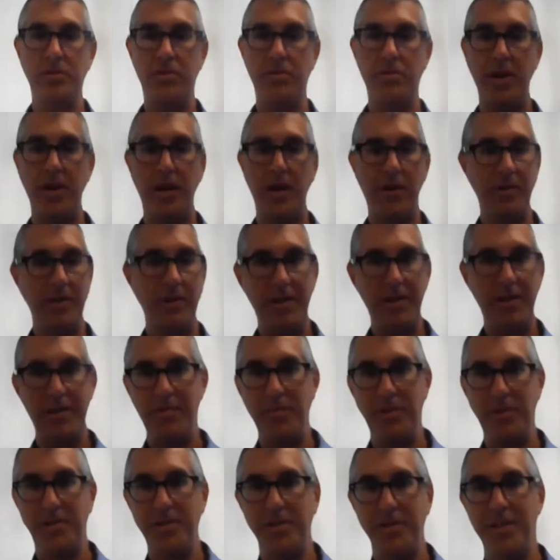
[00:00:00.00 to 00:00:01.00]
route here in
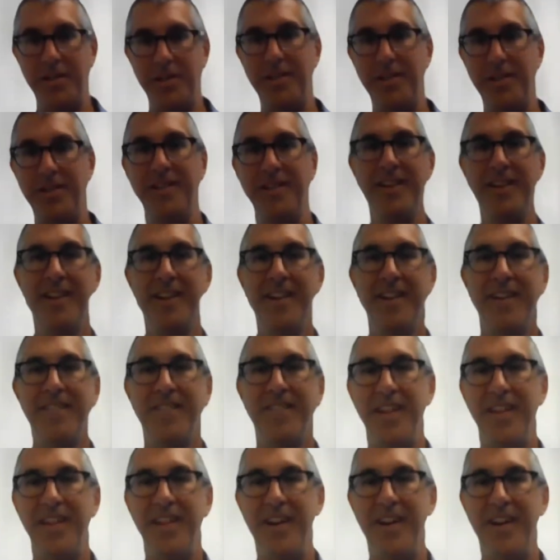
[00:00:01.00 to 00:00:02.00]
Michigan.
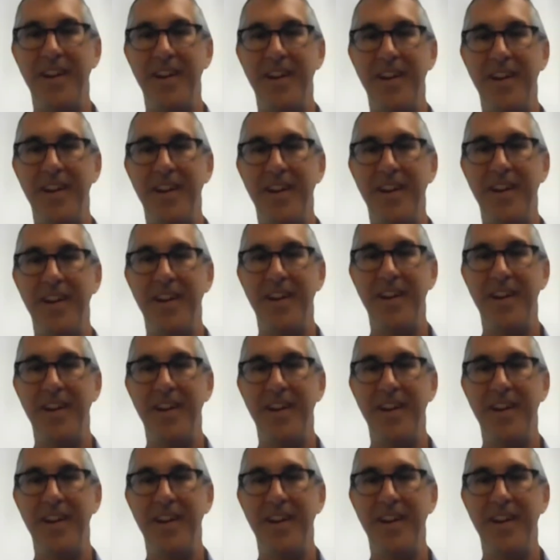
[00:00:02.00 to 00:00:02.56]
Um,